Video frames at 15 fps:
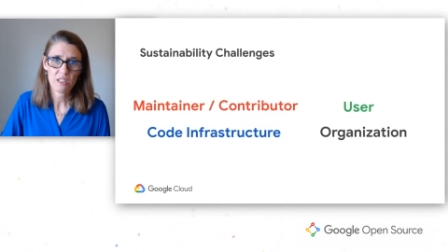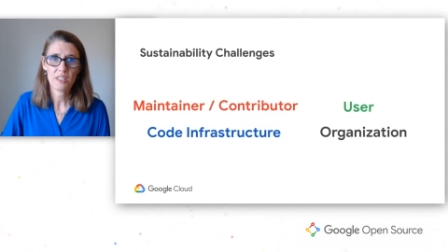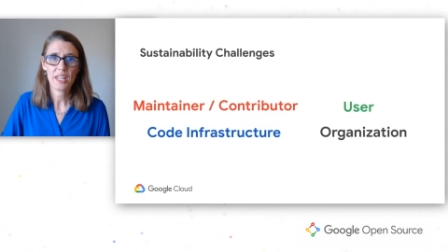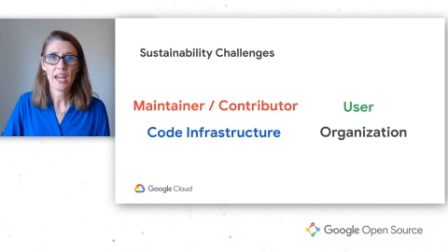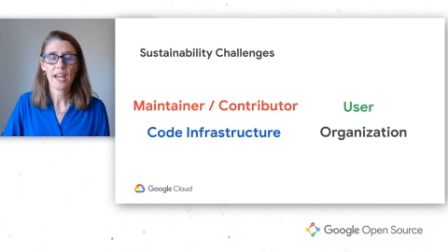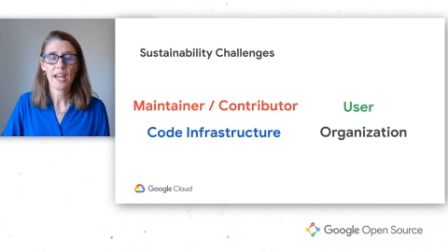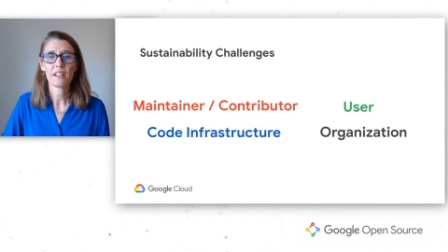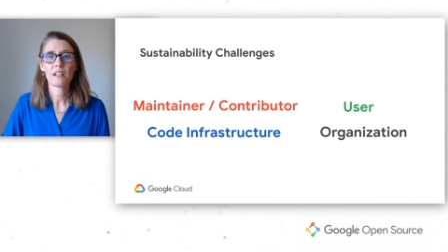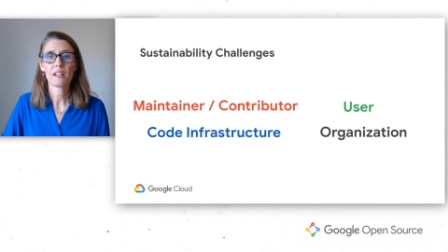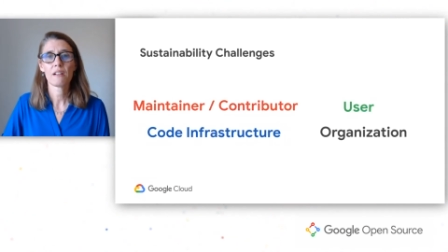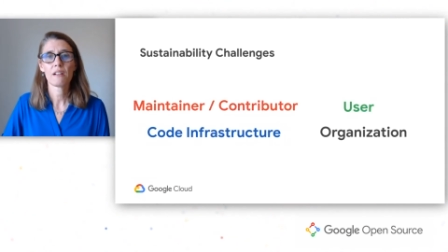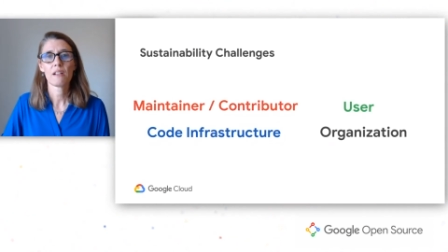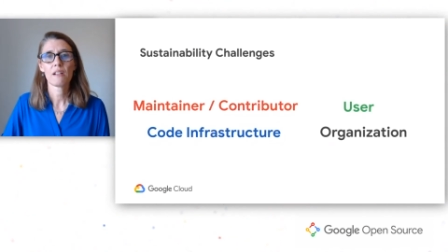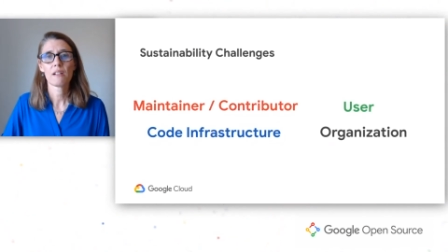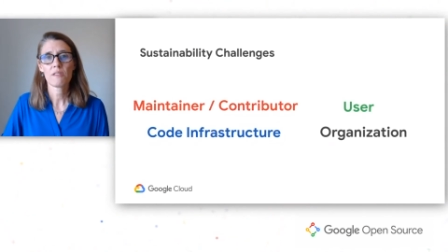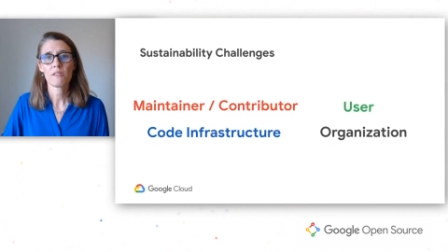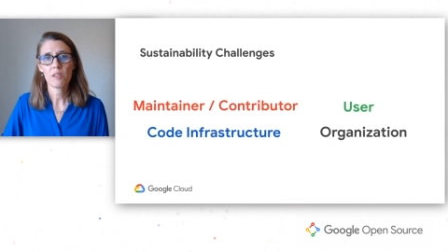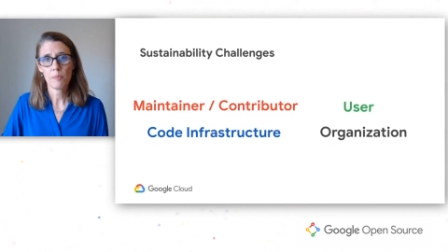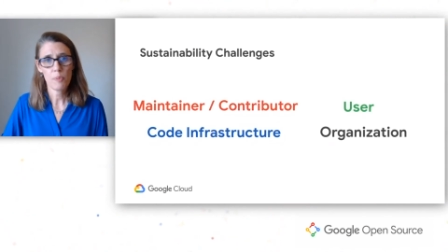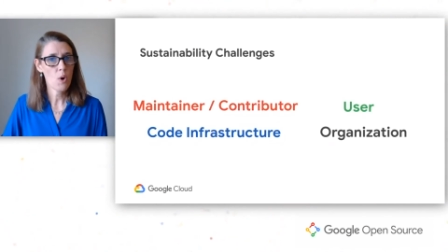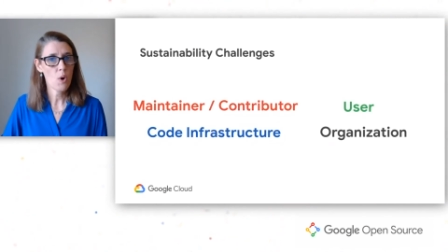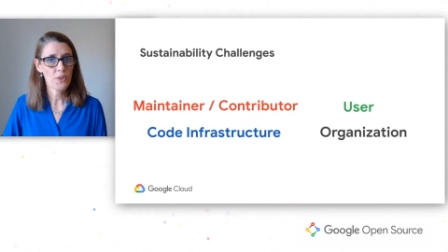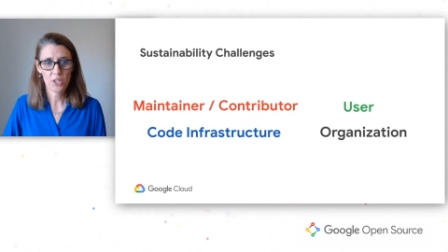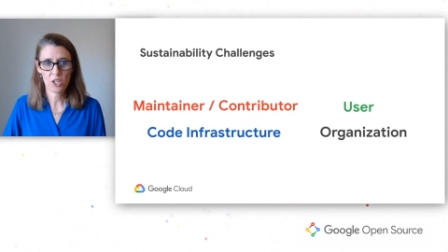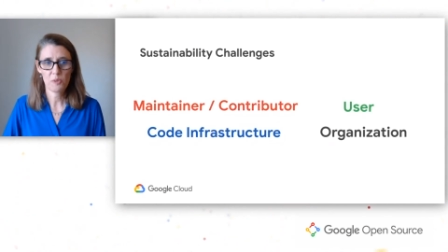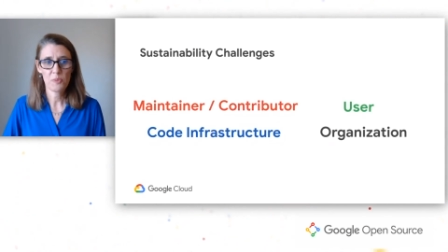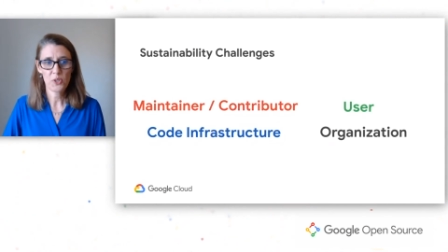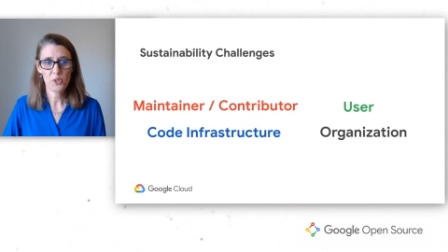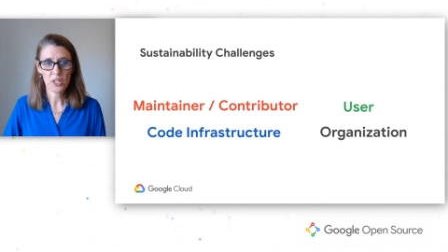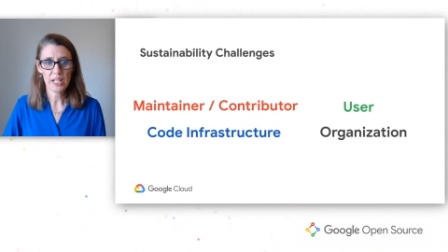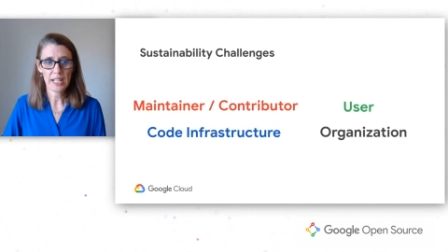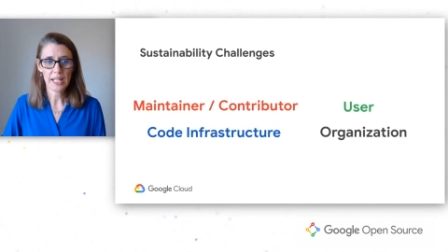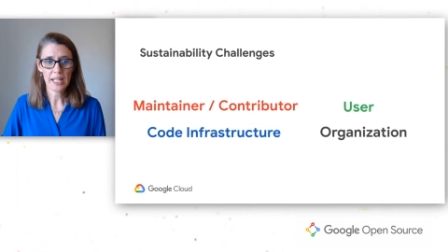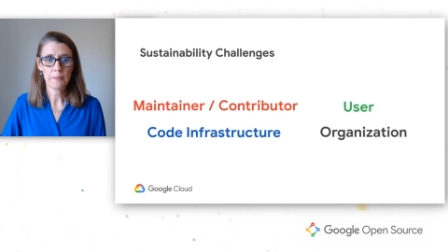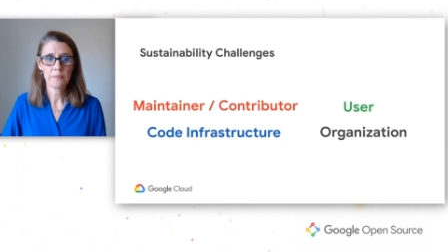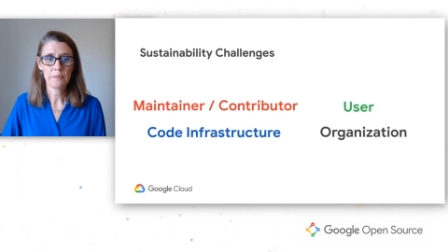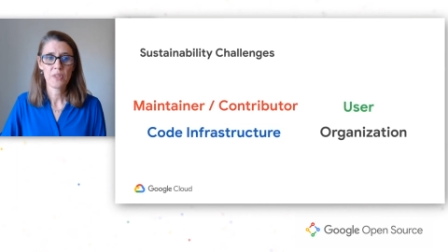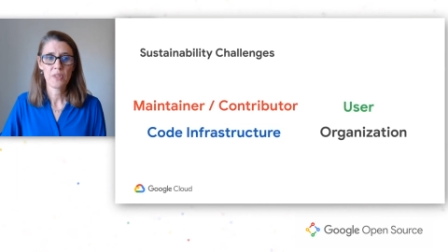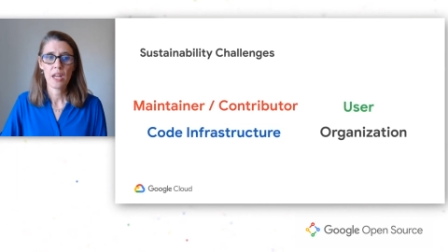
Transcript: that support the community.